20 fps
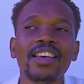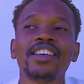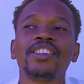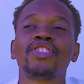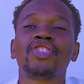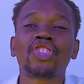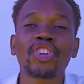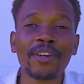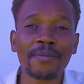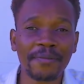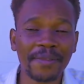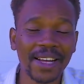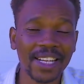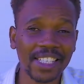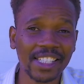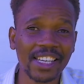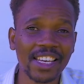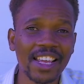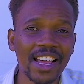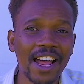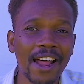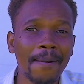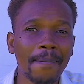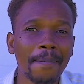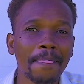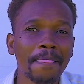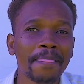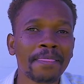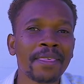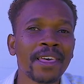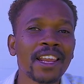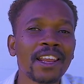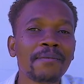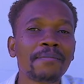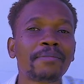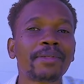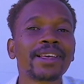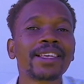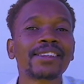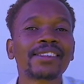Shepherds here, they
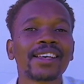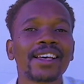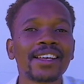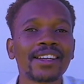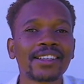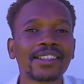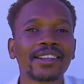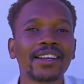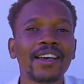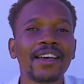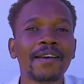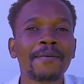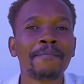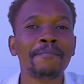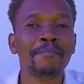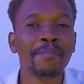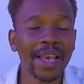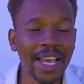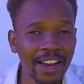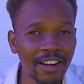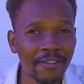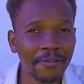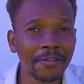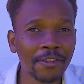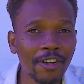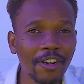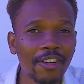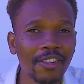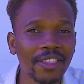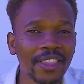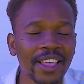represent men of God.